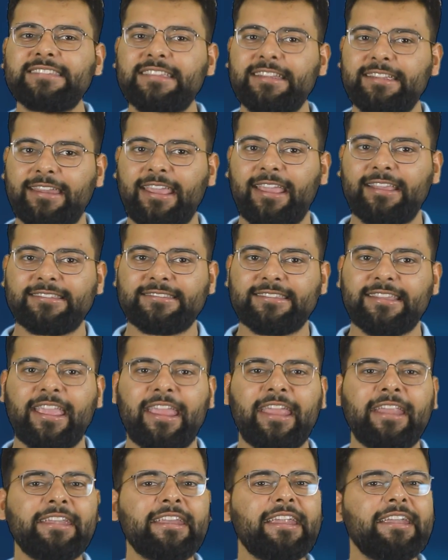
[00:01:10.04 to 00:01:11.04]
syntax,
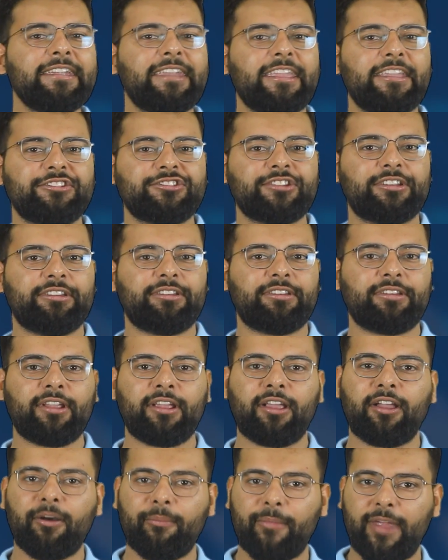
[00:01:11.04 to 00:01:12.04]

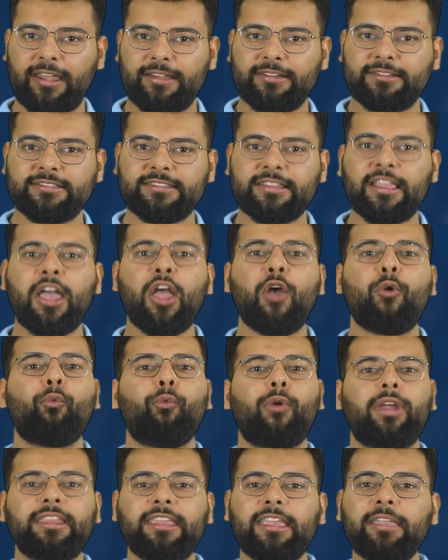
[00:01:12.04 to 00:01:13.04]
indentation, comments,
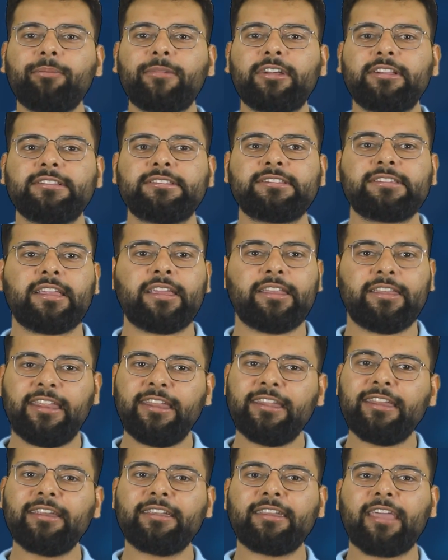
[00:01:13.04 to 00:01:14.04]
variables,
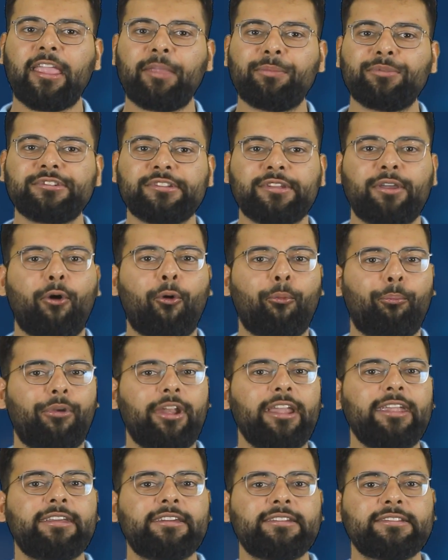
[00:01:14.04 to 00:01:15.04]
data types,
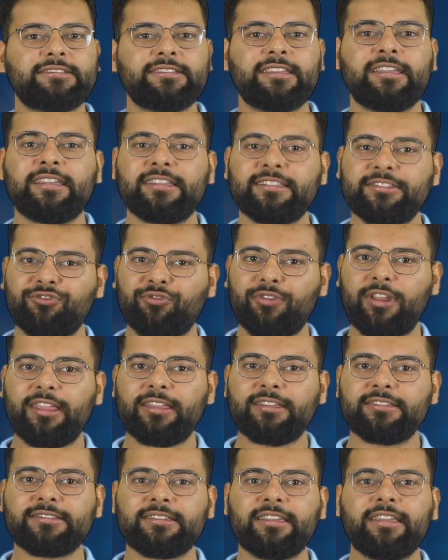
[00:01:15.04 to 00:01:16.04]
operators,
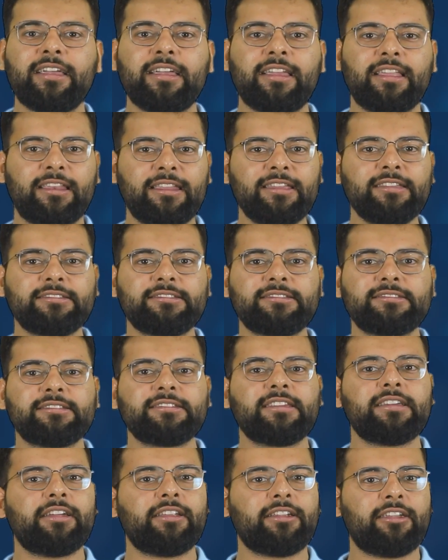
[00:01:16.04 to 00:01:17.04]
strings, lists,
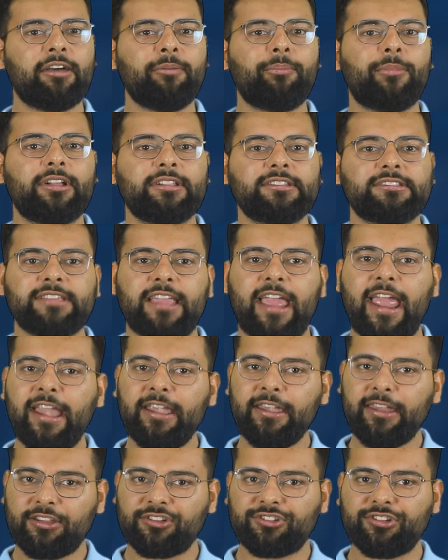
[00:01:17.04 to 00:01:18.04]
tuples,
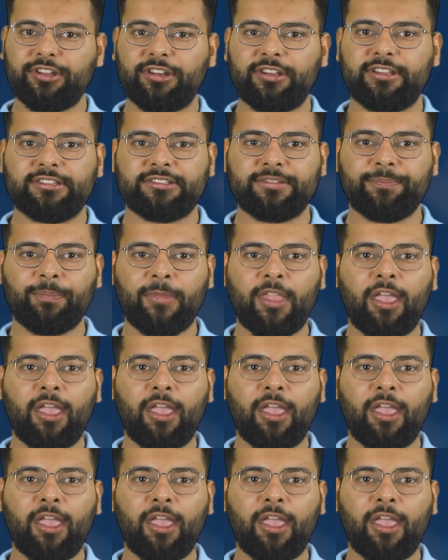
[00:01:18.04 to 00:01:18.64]
and dictionaries.